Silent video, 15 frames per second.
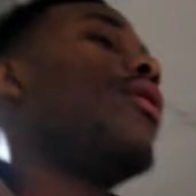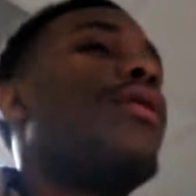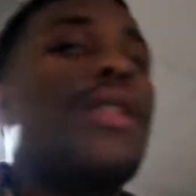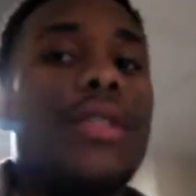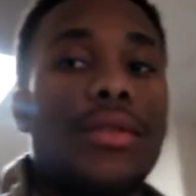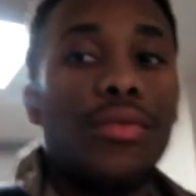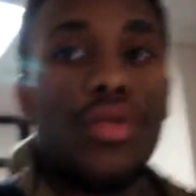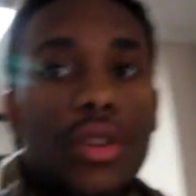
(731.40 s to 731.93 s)
go
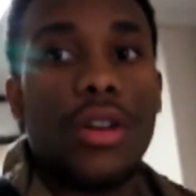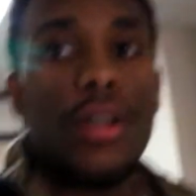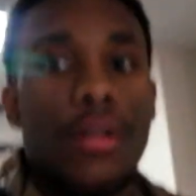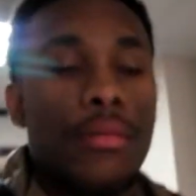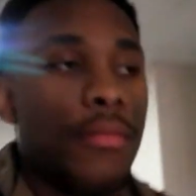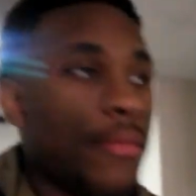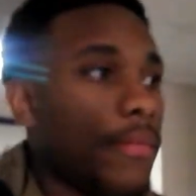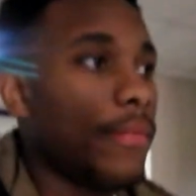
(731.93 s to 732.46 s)
get some grub,
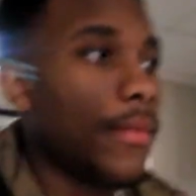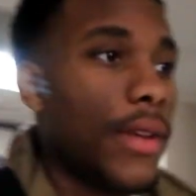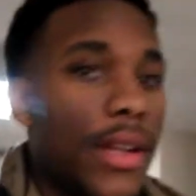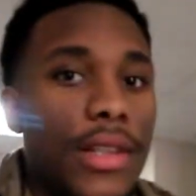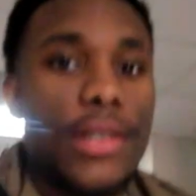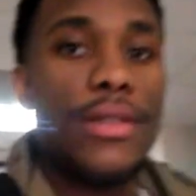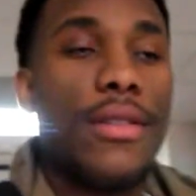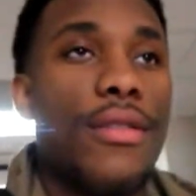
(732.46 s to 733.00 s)

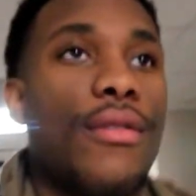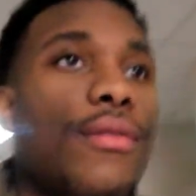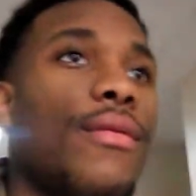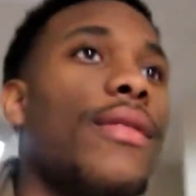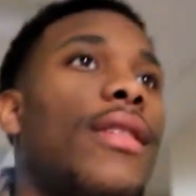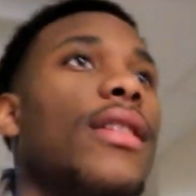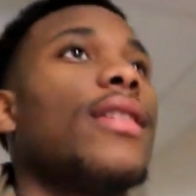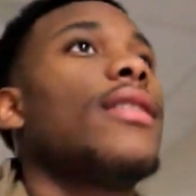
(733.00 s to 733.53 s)
cause you know,
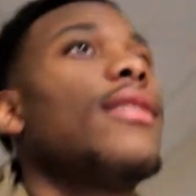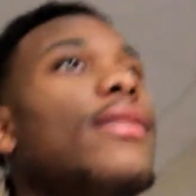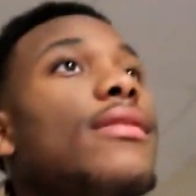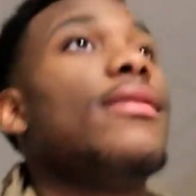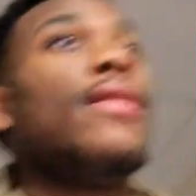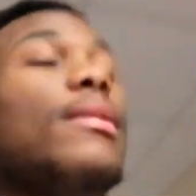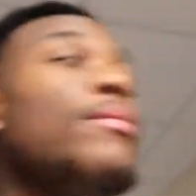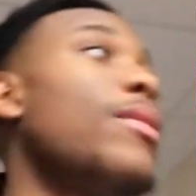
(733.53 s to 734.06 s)

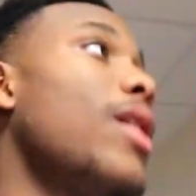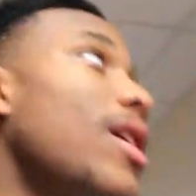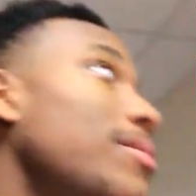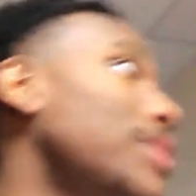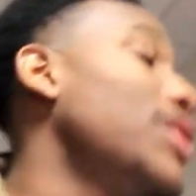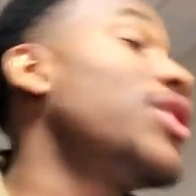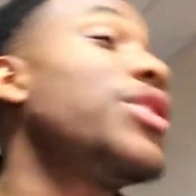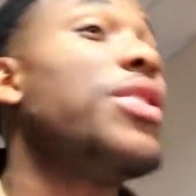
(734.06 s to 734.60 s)
why I'm
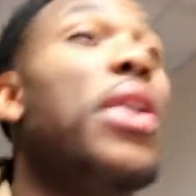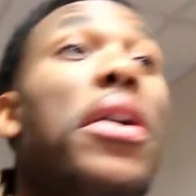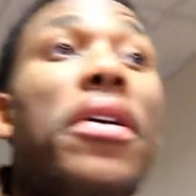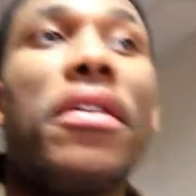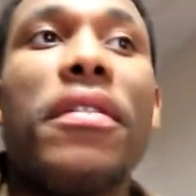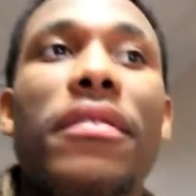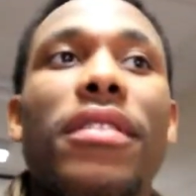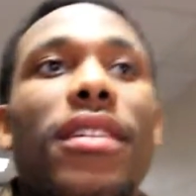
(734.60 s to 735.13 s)

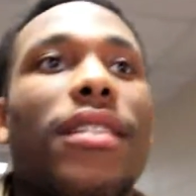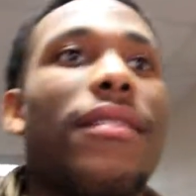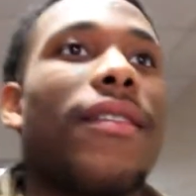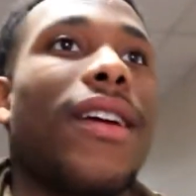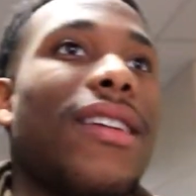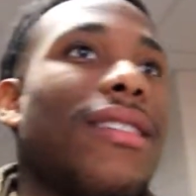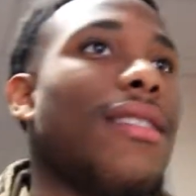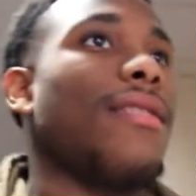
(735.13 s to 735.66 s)
starving
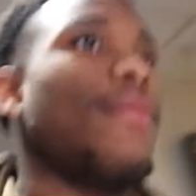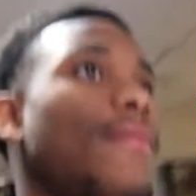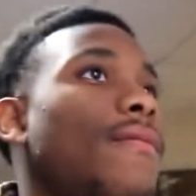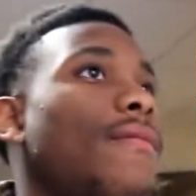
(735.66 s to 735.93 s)
right now.